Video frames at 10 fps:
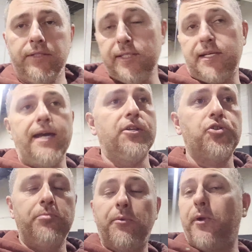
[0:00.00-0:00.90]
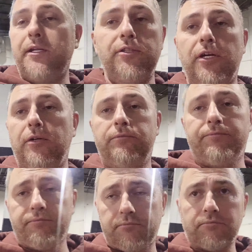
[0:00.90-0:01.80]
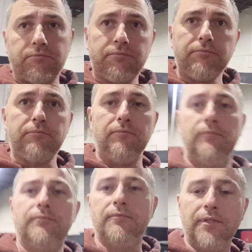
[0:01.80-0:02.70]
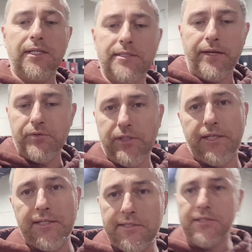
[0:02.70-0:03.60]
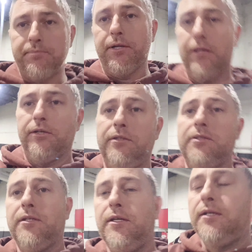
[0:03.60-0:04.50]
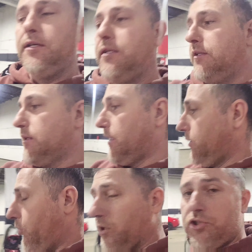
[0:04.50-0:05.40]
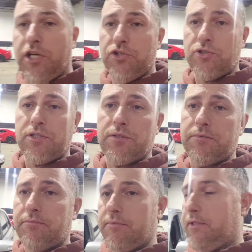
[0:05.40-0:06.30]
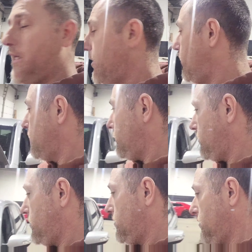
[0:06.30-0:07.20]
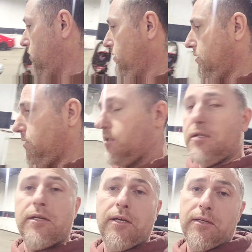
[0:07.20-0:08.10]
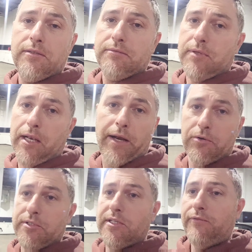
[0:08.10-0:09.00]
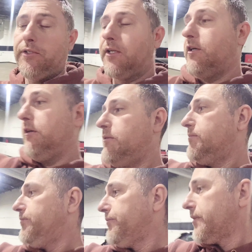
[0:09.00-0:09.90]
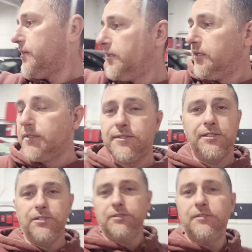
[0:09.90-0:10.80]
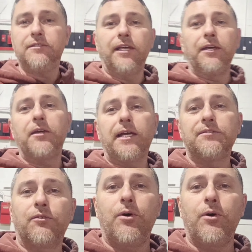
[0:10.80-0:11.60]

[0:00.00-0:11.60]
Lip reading: this car should be ready to go because everything else is pretty good. Got the oil change done on it, a lot of good stuff on the car. So thank you guys for